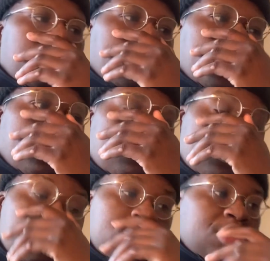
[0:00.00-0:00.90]
Um,
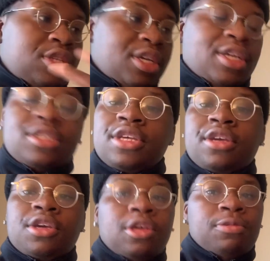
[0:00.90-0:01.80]
just like I
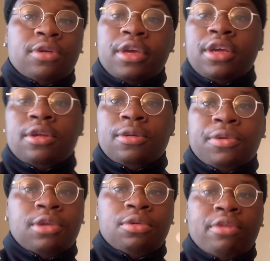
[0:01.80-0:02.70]
said, keep your head up,
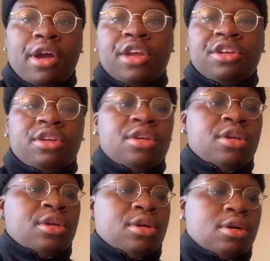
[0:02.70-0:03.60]
keep grinding.
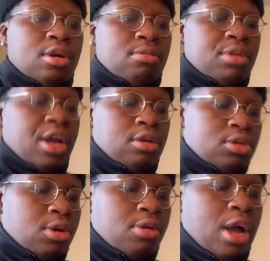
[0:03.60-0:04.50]
Um, but I don't
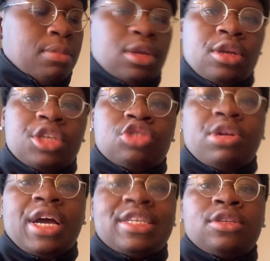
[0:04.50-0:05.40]
know, I'm gonna let you
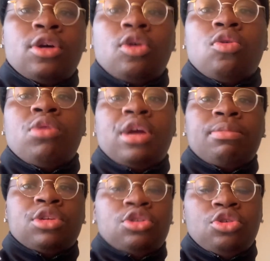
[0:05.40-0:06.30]
guys know what I'm
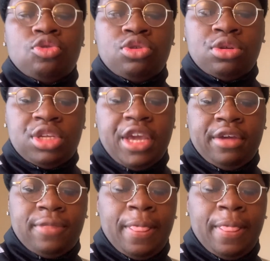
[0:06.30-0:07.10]
gonna do yet